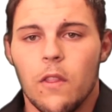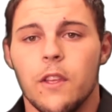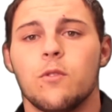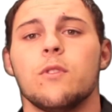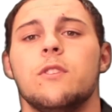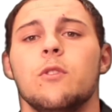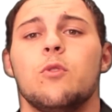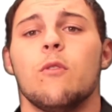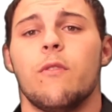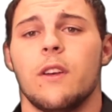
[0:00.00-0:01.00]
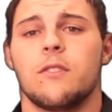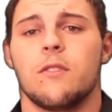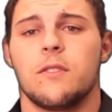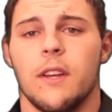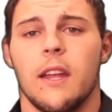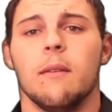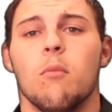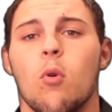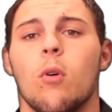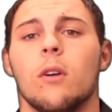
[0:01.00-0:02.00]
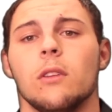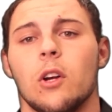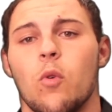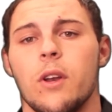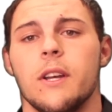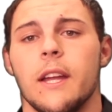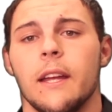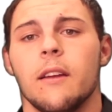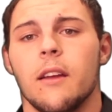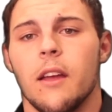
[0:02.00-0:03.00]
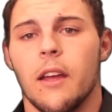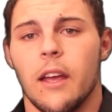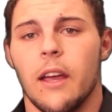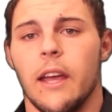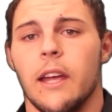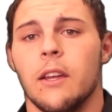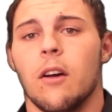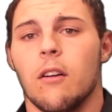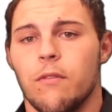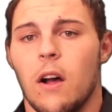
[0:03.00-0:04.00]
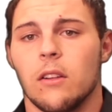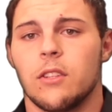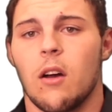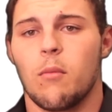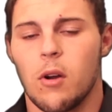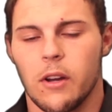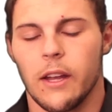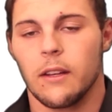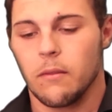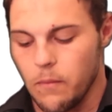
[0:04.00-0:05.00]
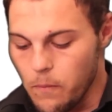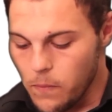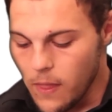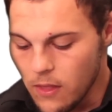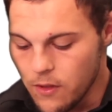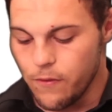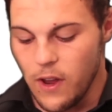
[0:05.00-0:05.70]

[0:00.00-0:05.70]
This was due to investors seeking more liquidity in a volatile market. The